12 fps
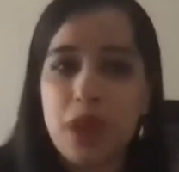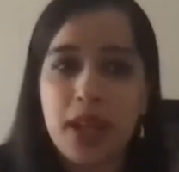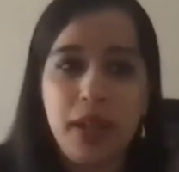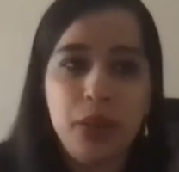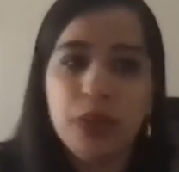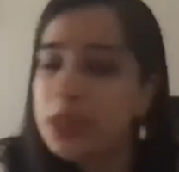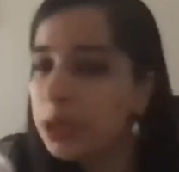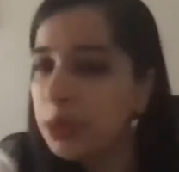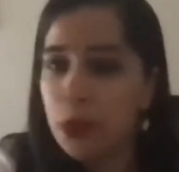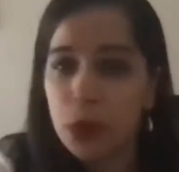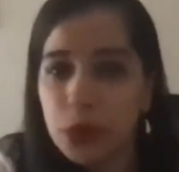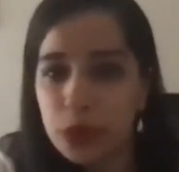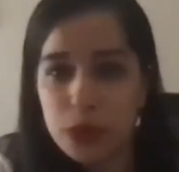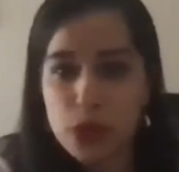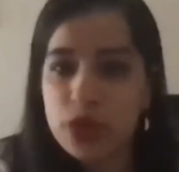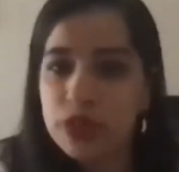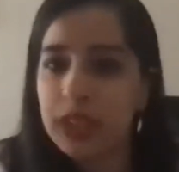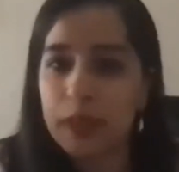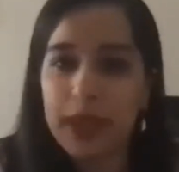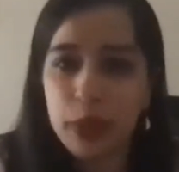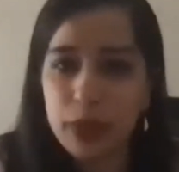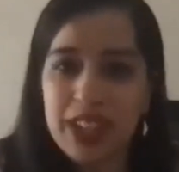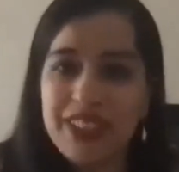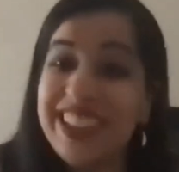I don't report to most of them. I
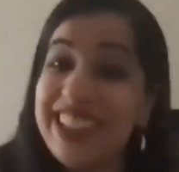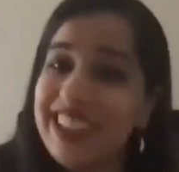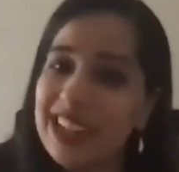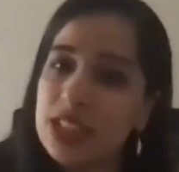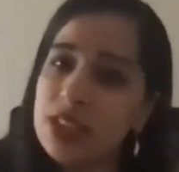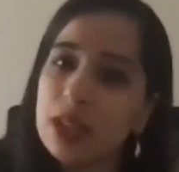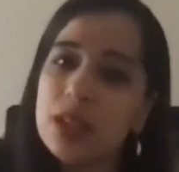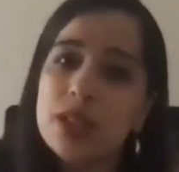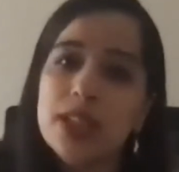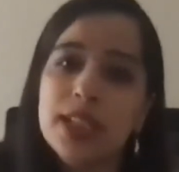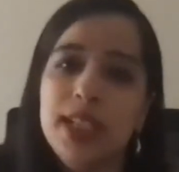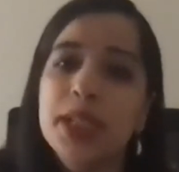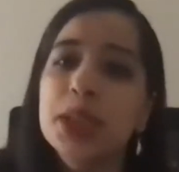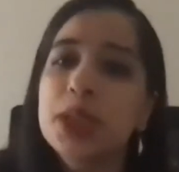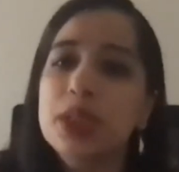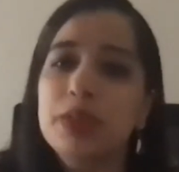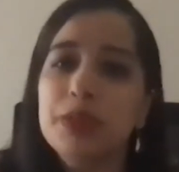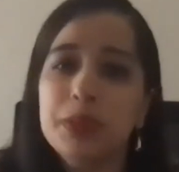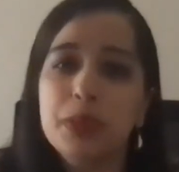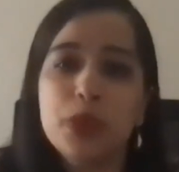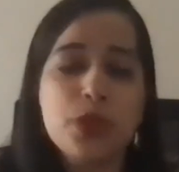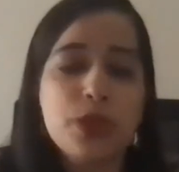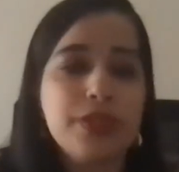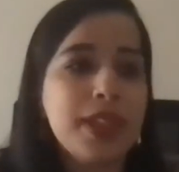don't have a direct structured relationship with
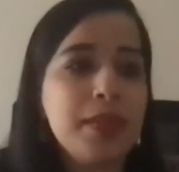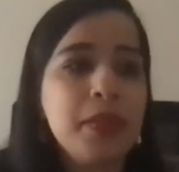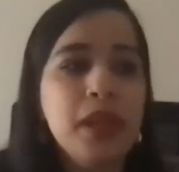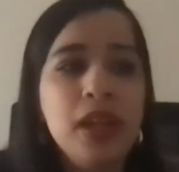most of them.